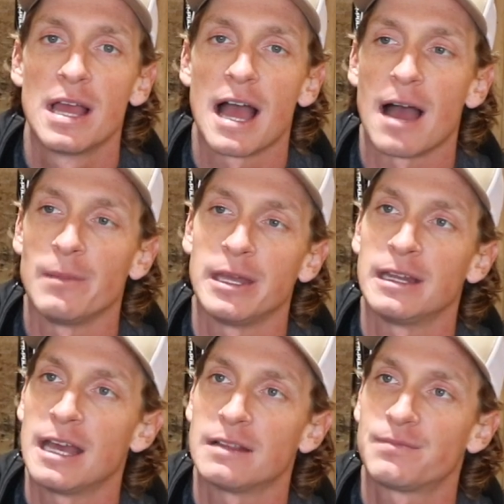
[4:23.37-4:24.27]
I mean,
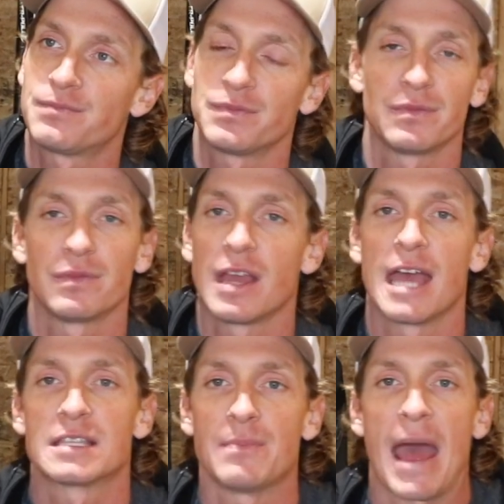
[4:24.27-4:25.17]

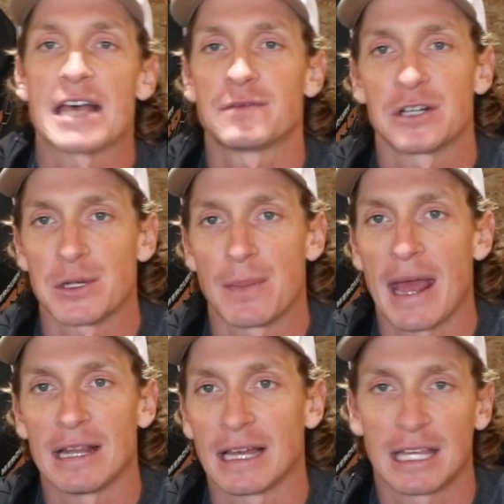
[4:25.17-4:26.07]
it's a bass fishing
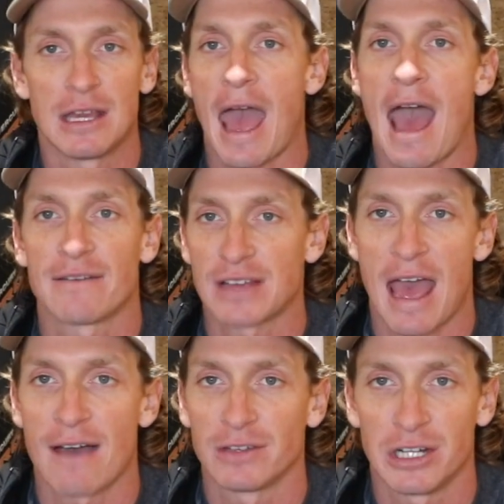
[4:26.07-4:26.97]
bait. Like, you have to
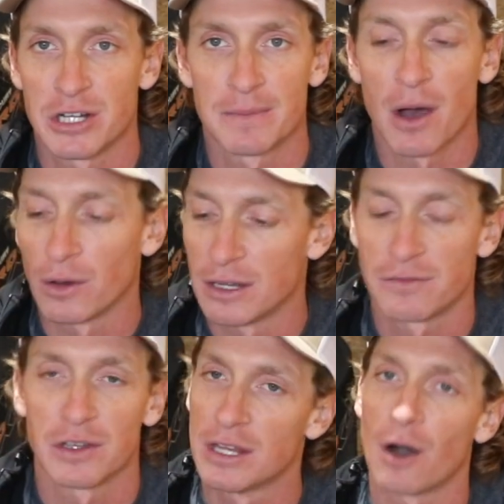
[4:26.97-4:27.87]
have it in your boat, and
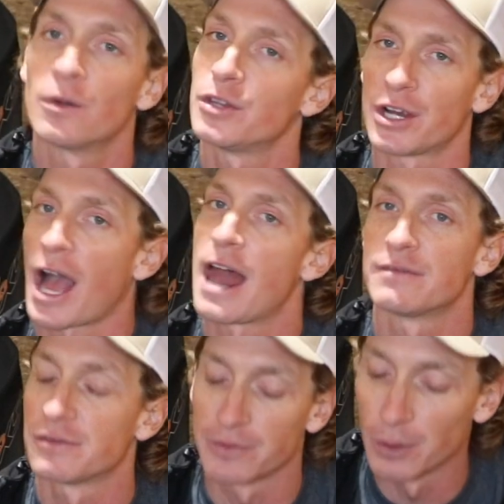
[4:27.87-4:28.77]
if you don't, you're kind
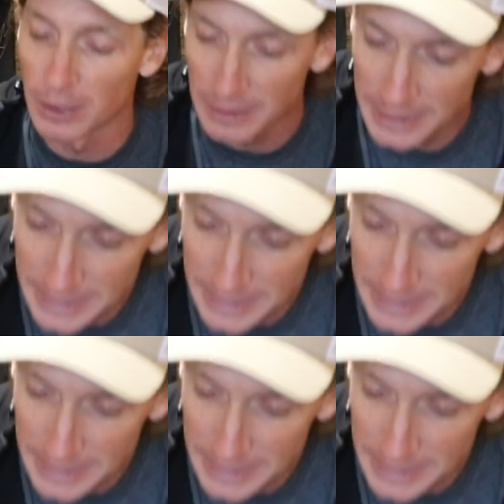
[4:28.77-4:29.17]
of a fool.